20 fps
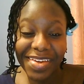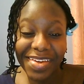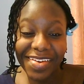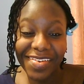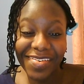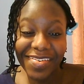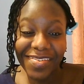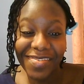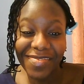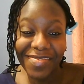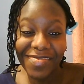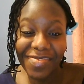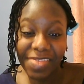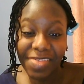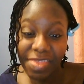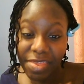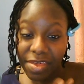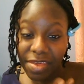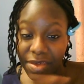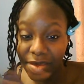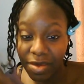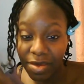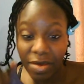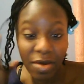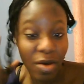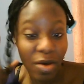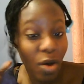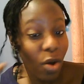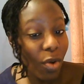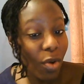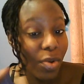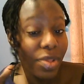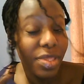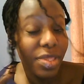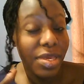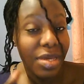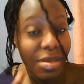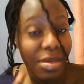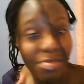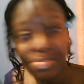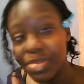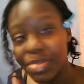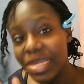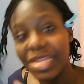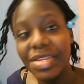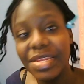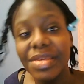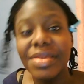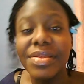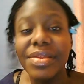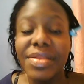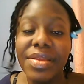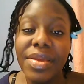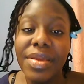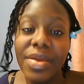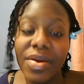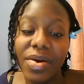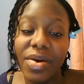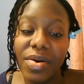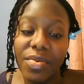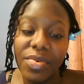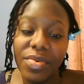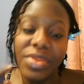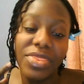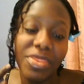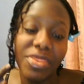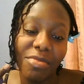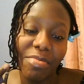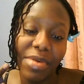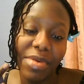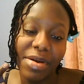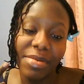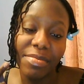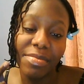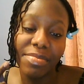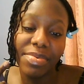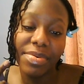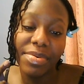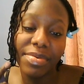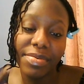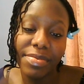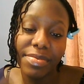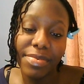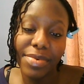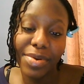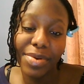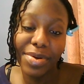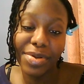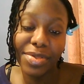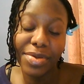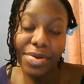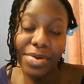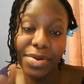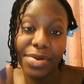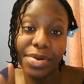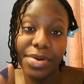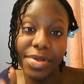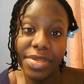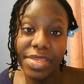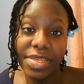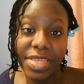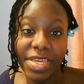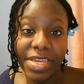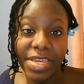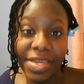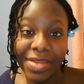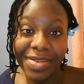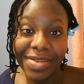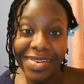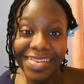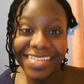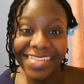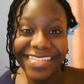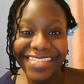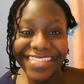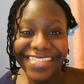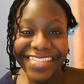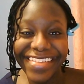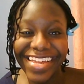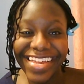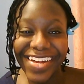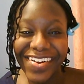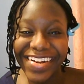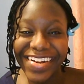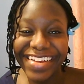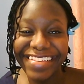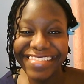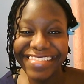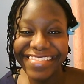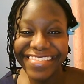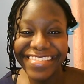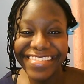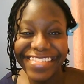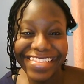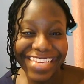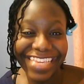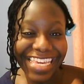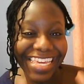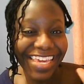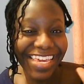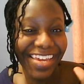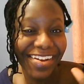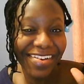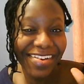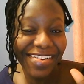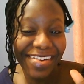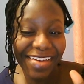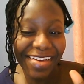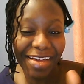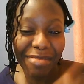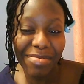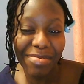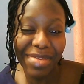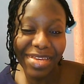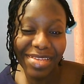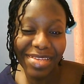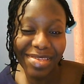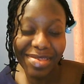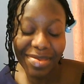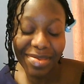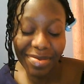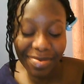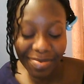of the whole look completed with the bump or the curl at the end. Alright, take care. God bless.